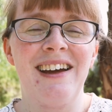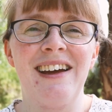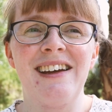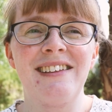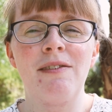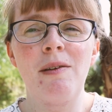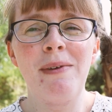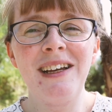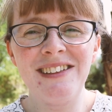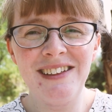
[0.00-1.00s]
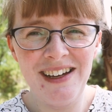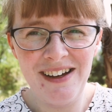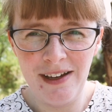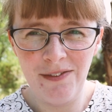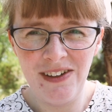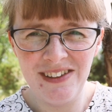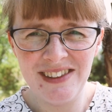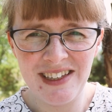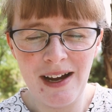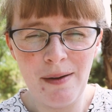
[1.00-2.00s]
And have I mentioned how heavy
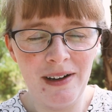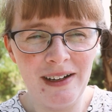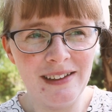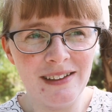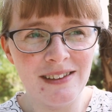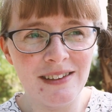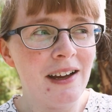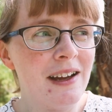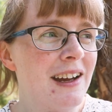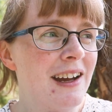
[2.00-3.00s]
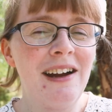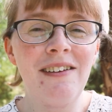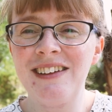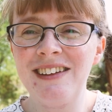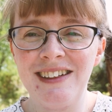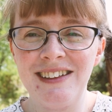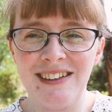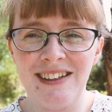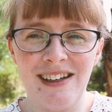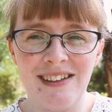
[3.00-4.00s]
this camera is? I really need to
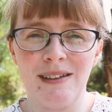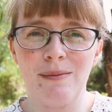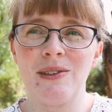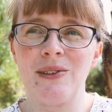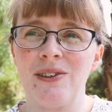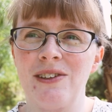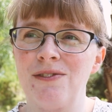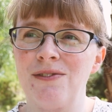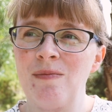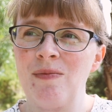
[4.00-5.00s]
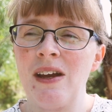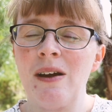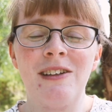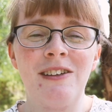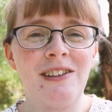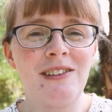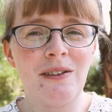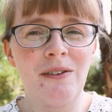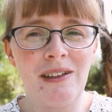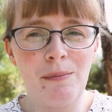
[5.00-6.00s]
get some sort of, one of those
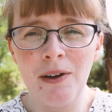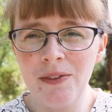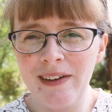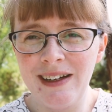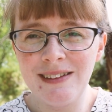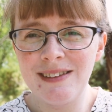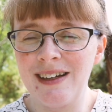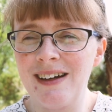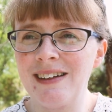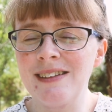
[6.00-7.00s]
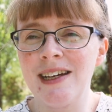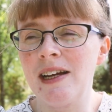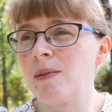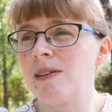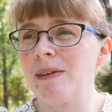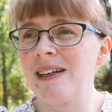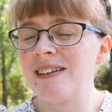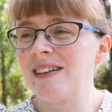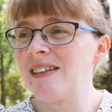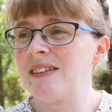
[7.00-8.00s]
Gorilla Pod things that I can take with me
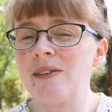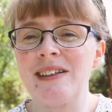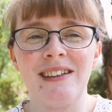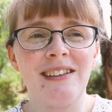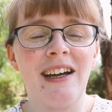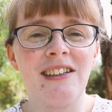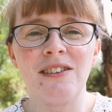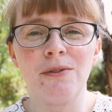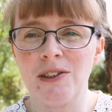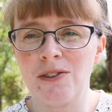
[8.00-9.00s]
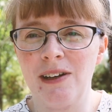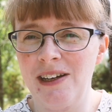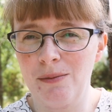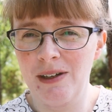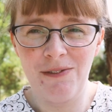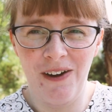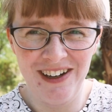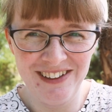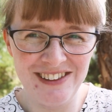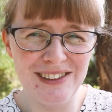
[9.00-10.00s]
so I can attach it to a tree or
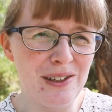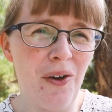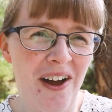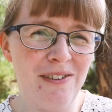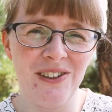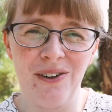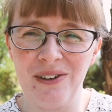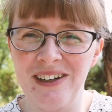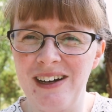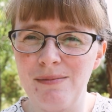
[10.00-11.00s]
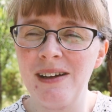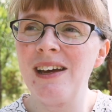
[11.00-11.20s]
whatever, just not have to hold it up.